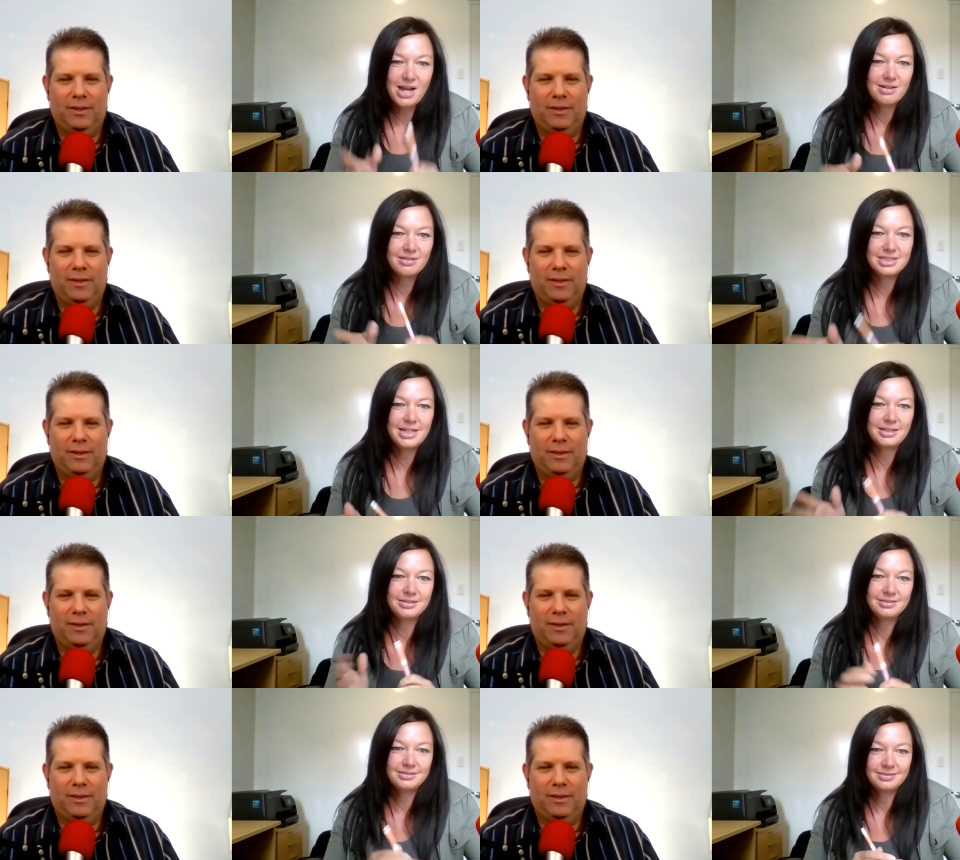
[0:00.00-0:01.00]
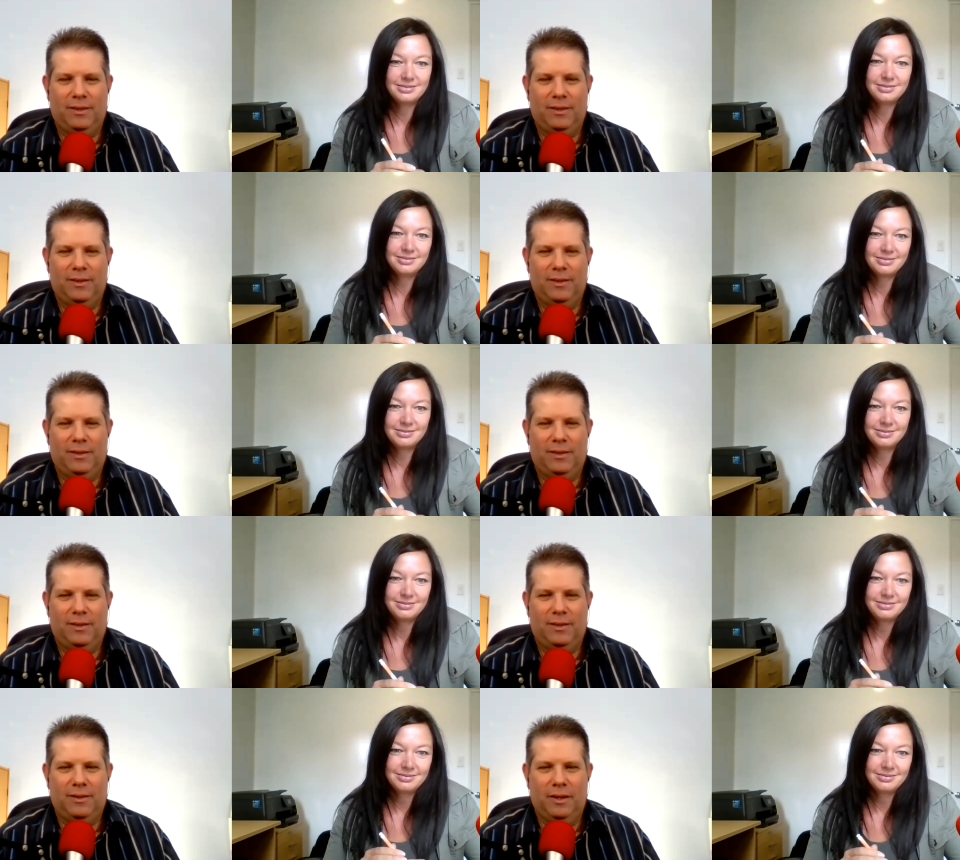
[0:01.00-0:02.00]
Speaker 1: now today?
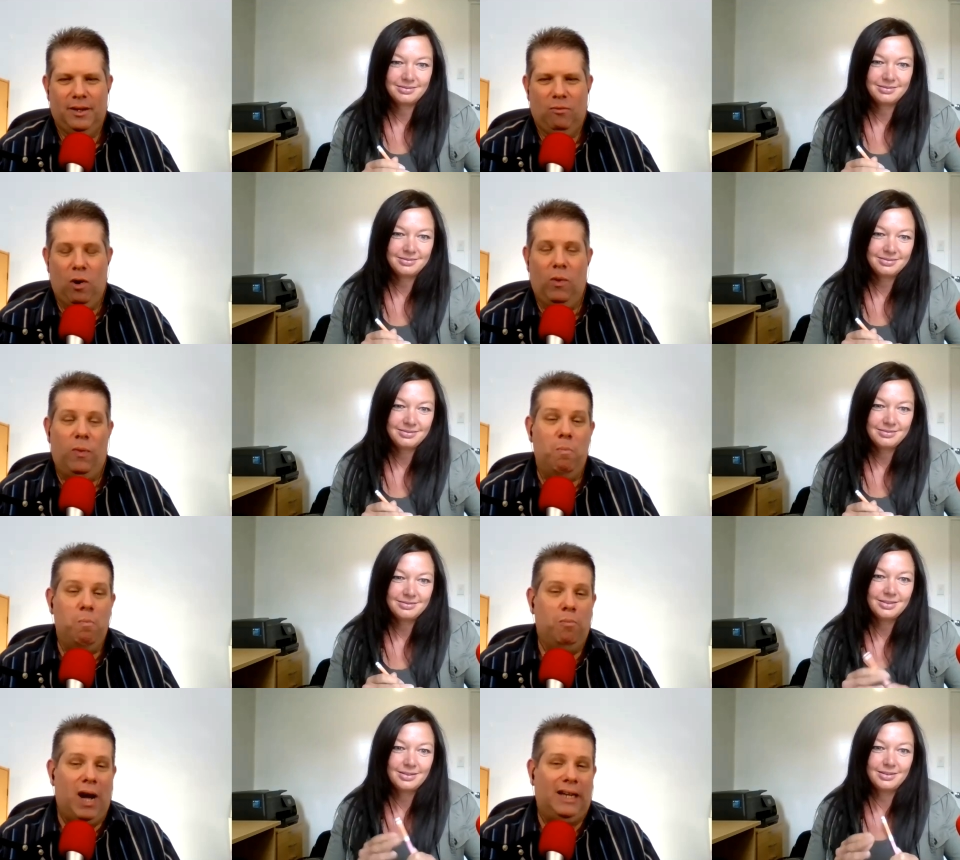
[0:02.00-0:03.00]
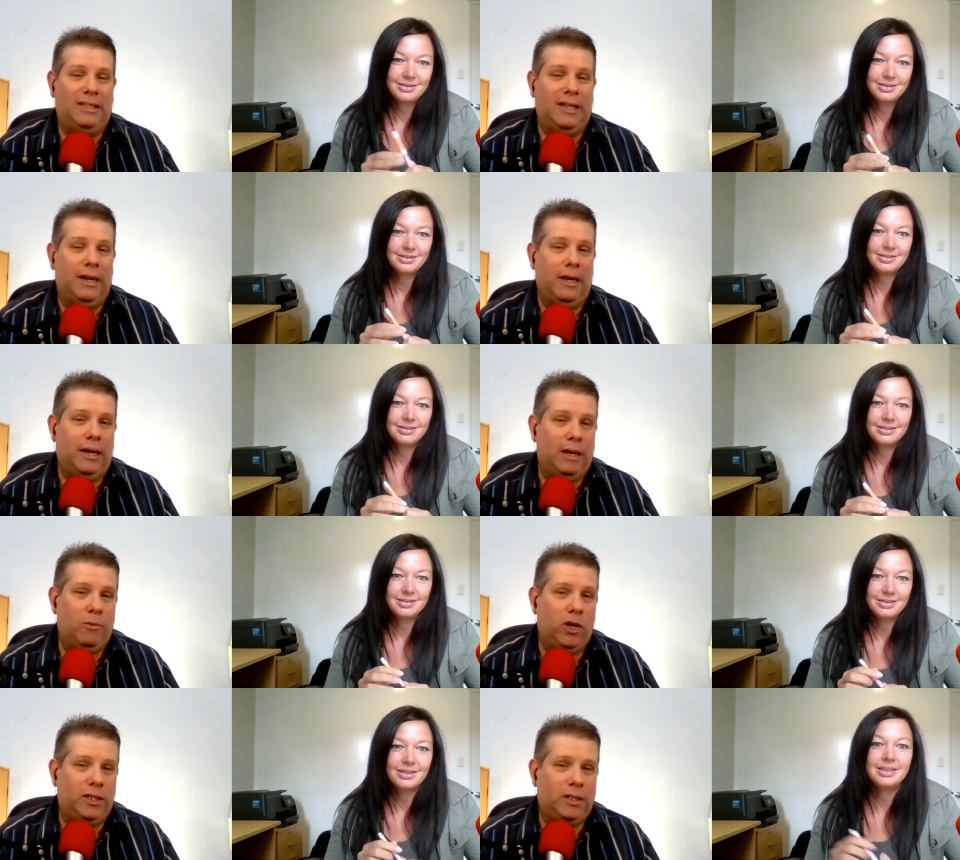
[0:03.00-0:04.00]
Speaker 2: What would I say to him or
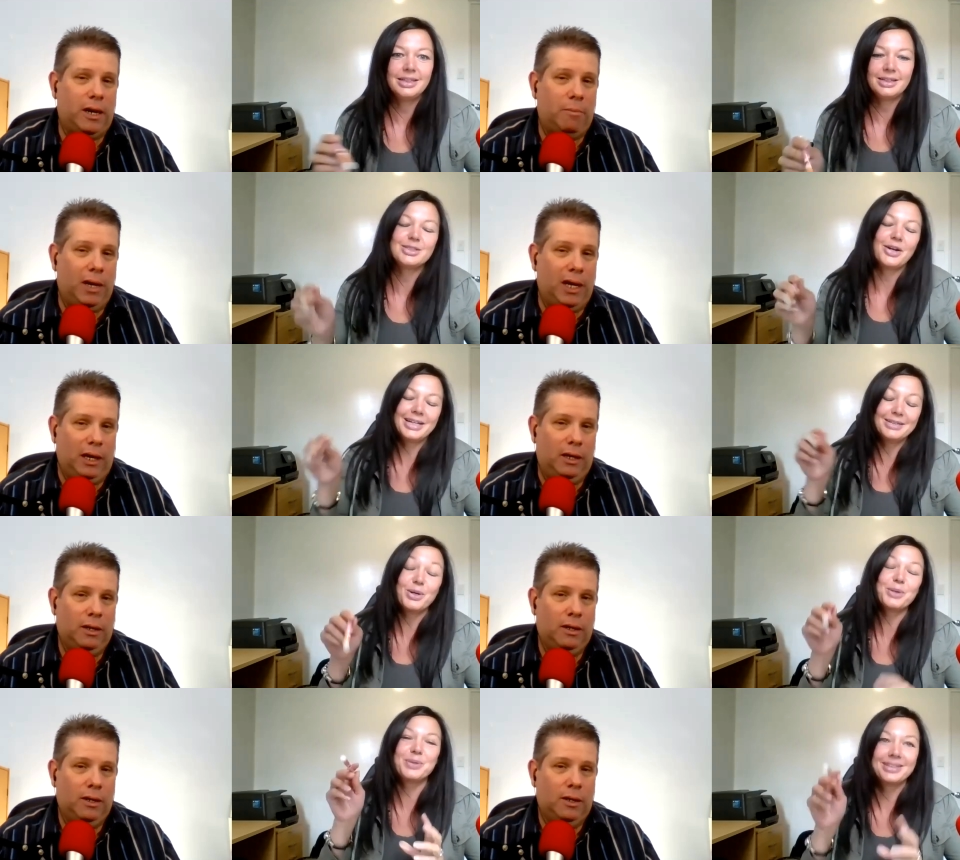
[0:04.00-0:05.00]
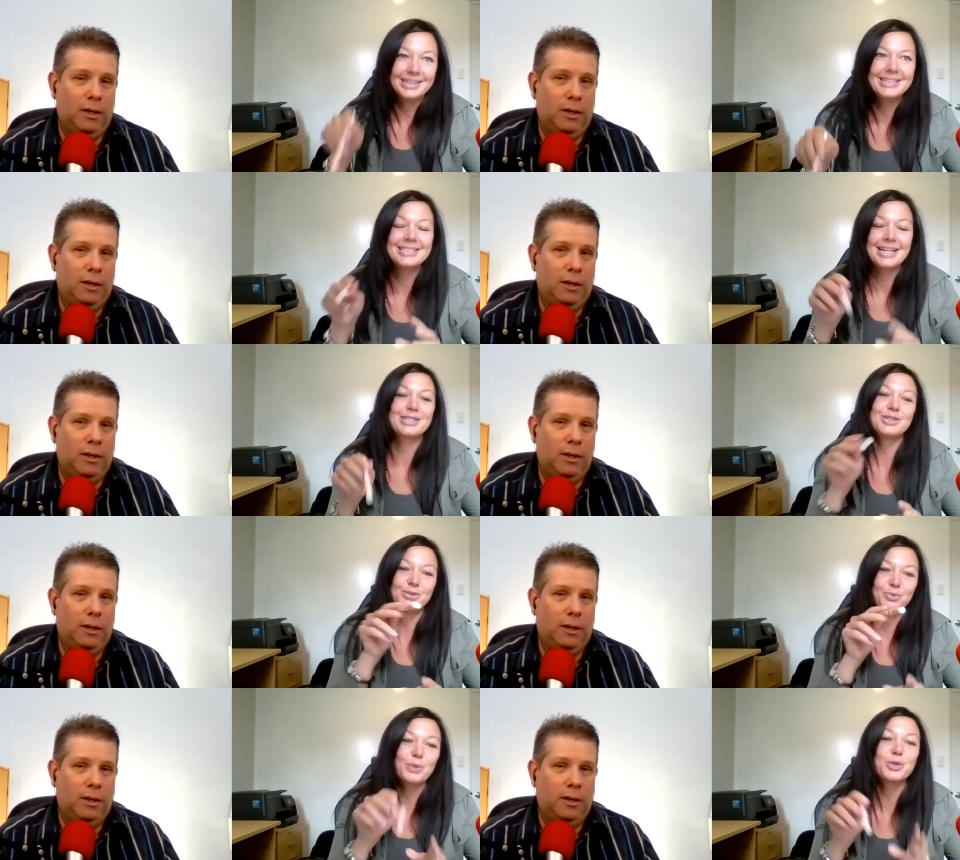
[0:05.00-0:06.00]
he say to me? Sorry,
Speaker 1: what would he say
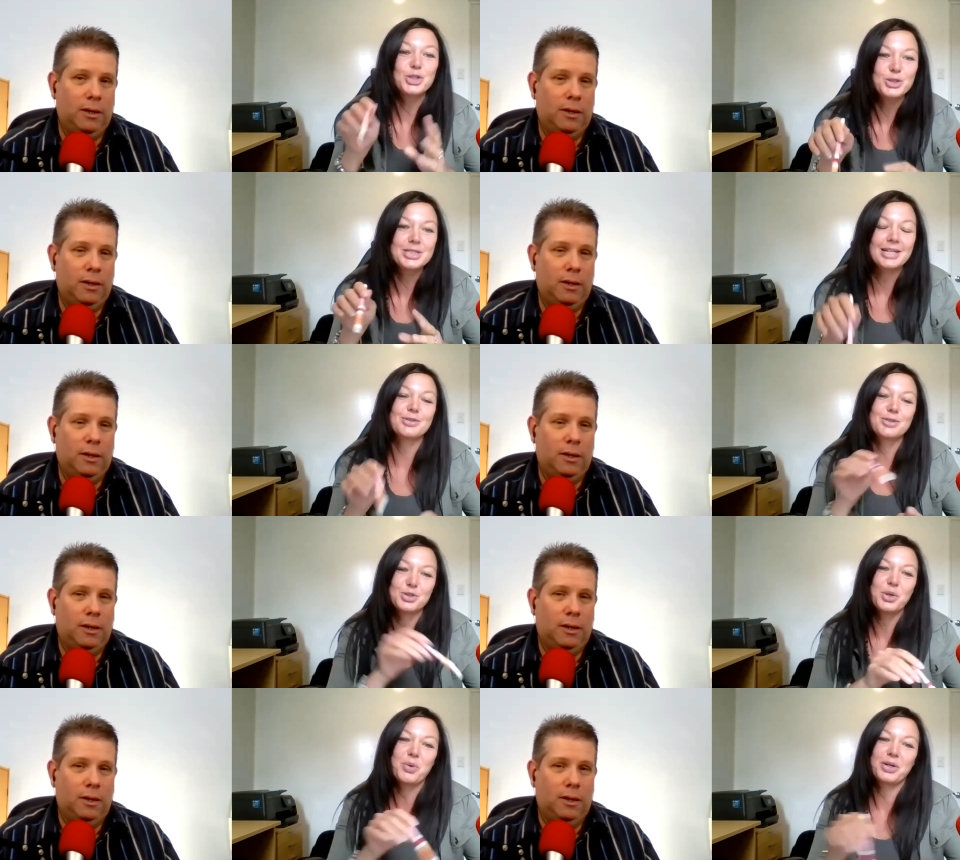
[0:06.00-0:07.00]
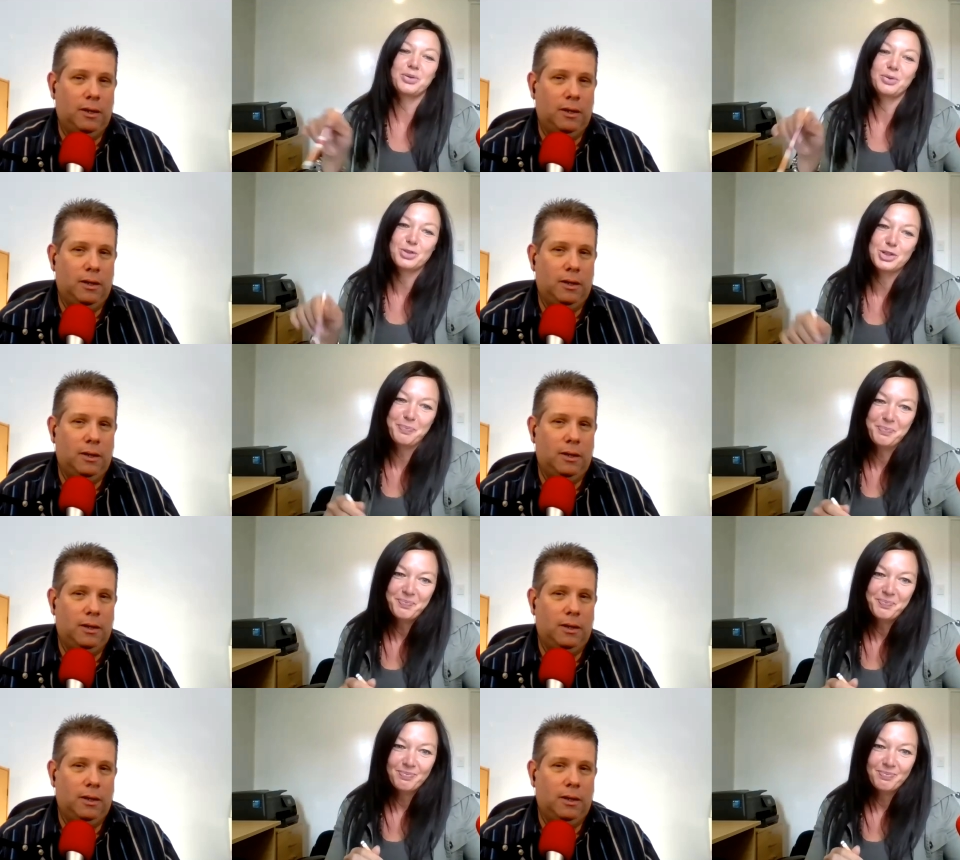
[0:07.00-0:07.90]
to What would you say to the 21 year old Jim?